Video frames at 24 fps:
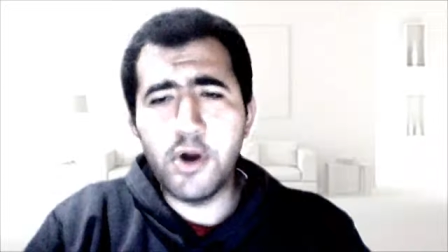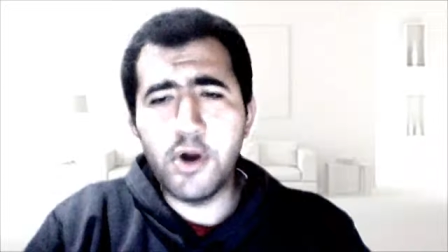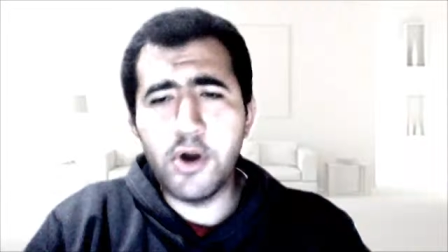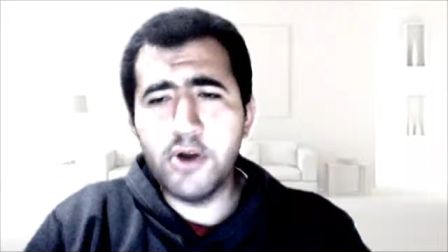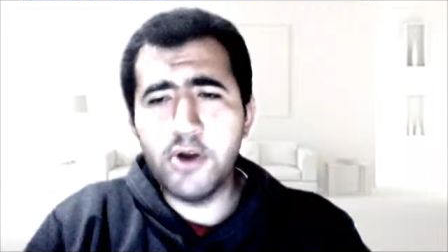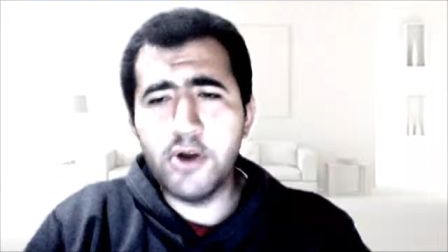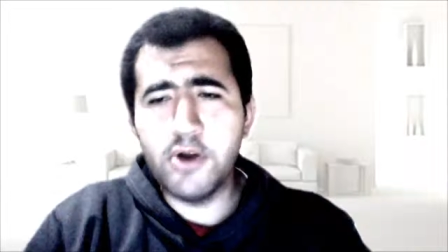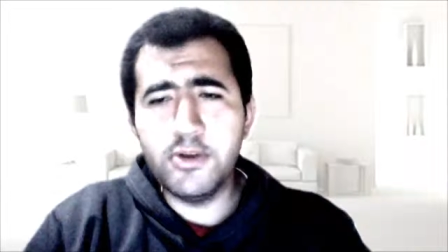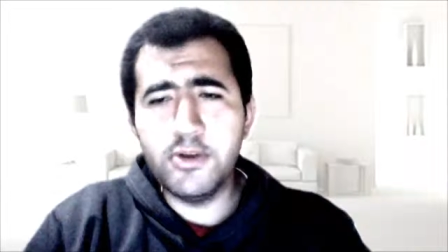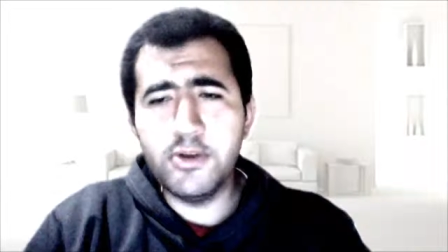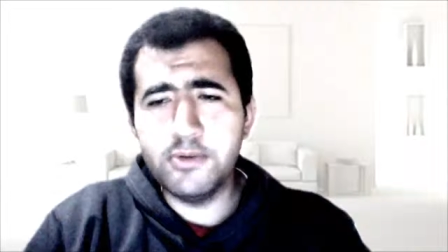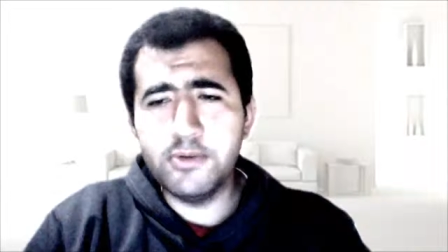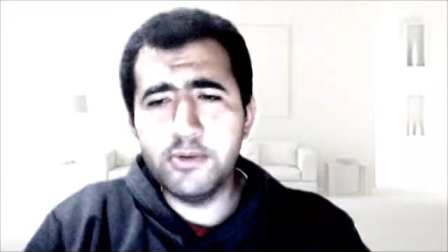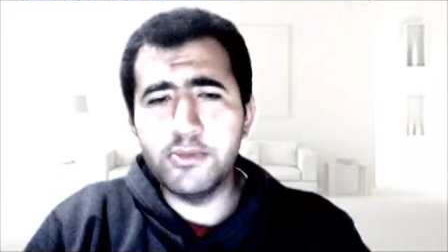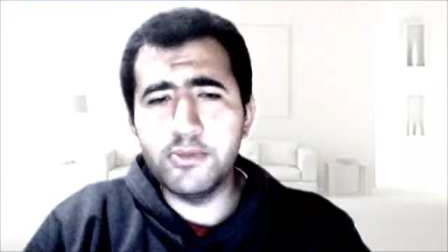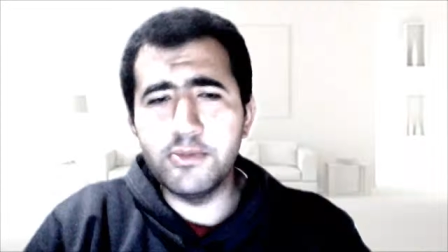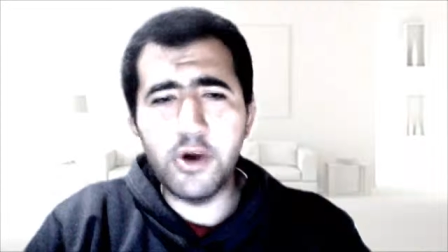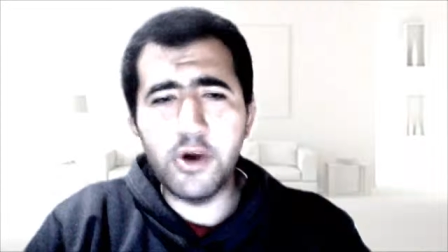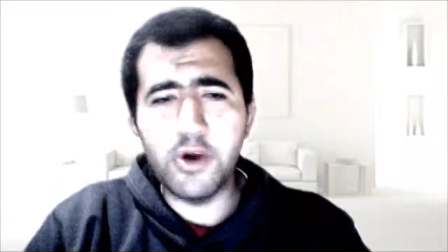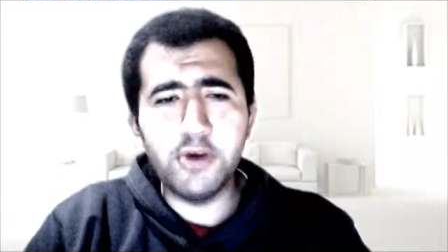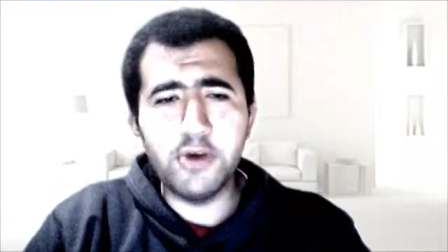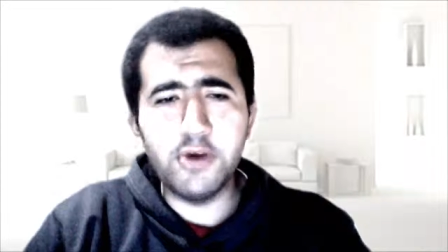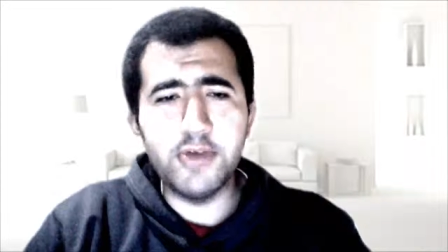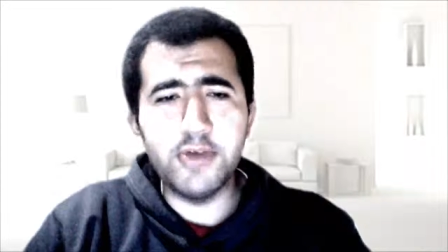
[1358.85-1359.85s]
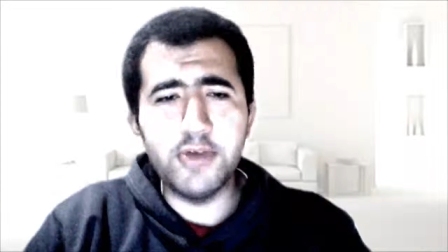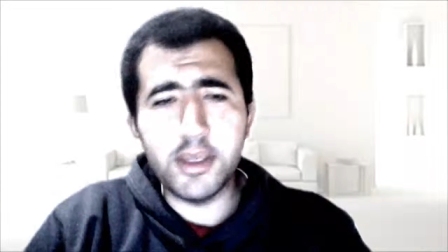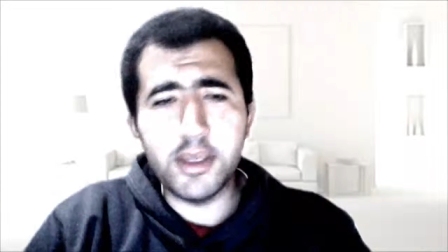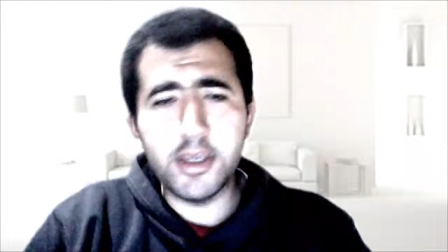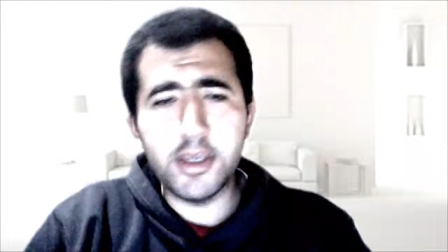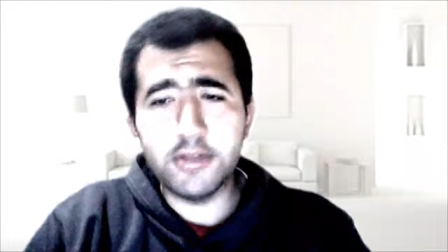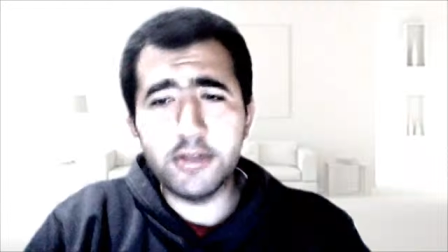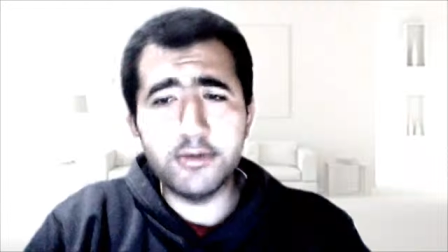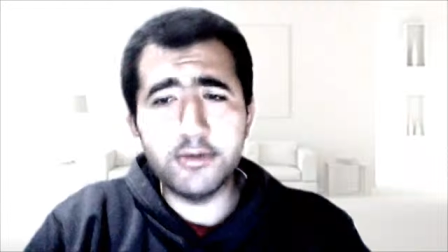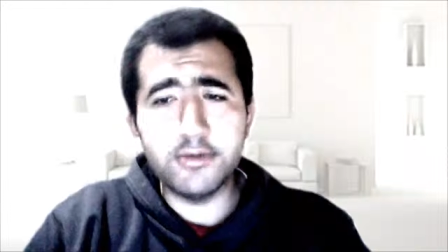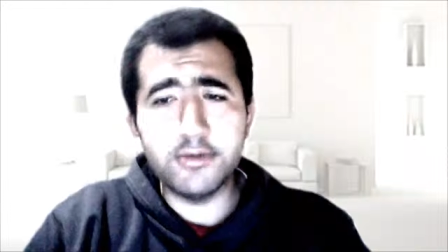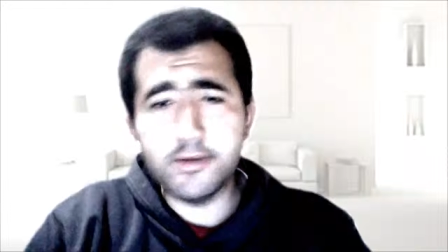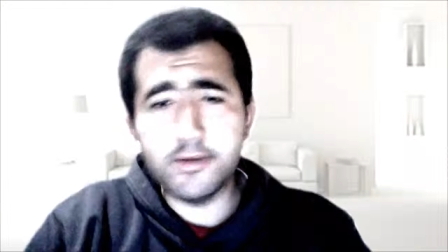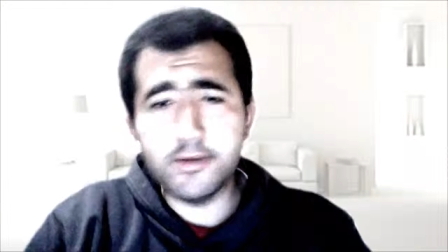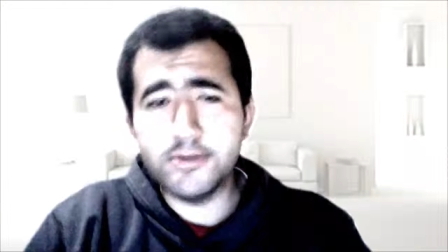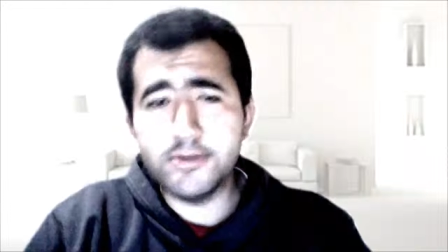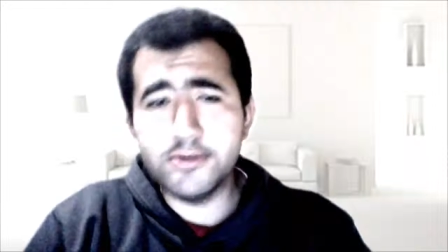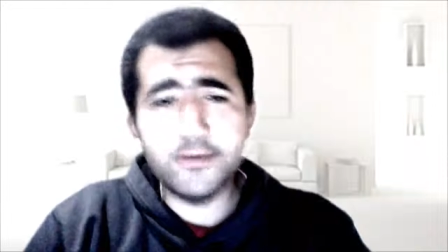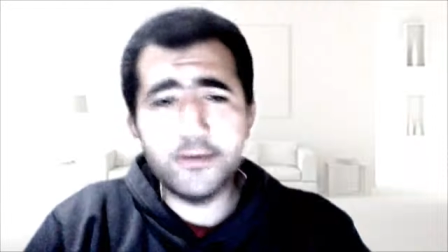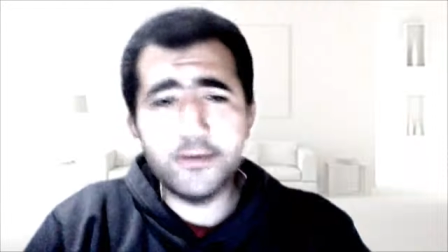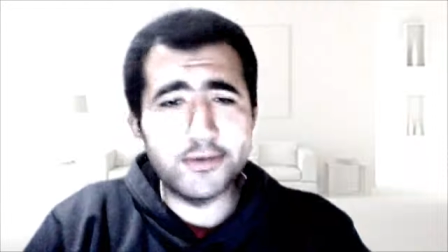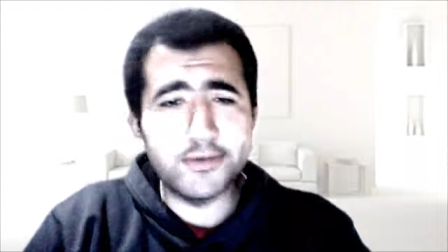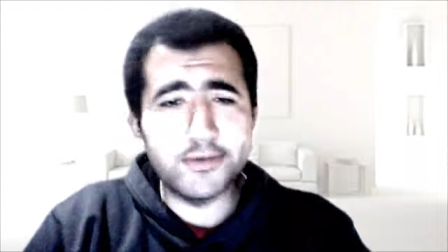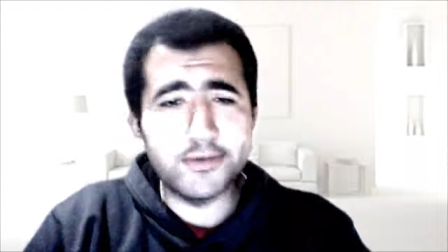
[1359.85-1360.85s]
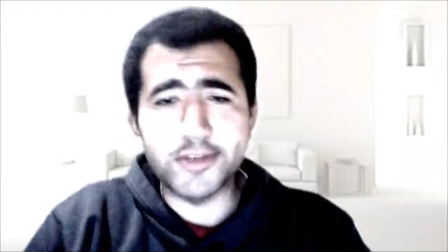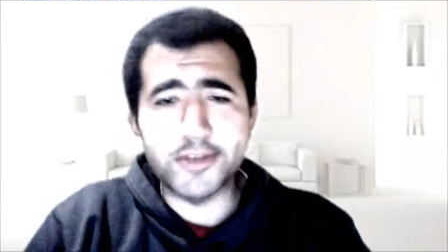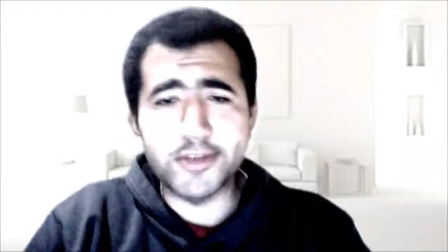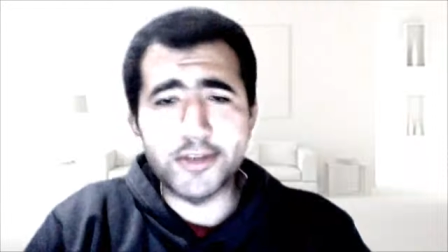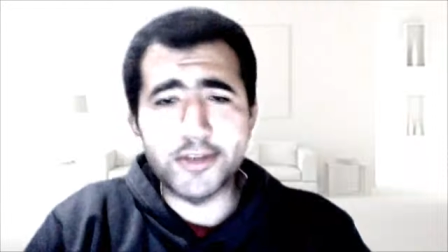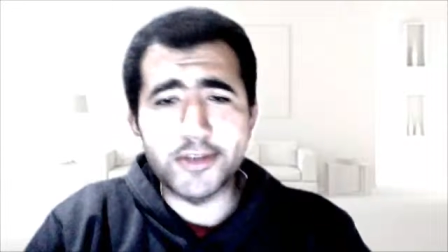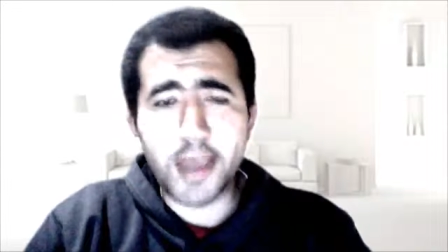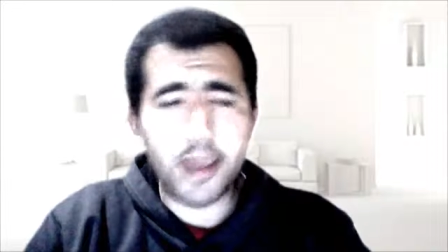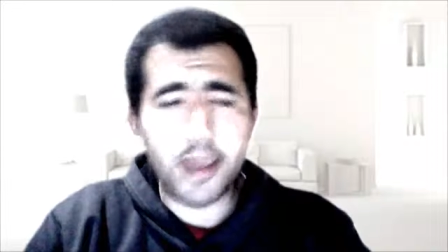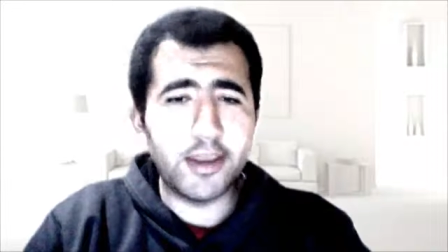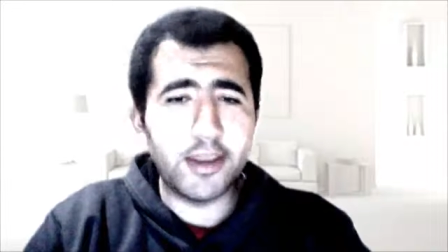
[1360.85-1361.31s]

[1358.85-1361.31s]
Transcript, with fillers: no more. Hit the road, Jake.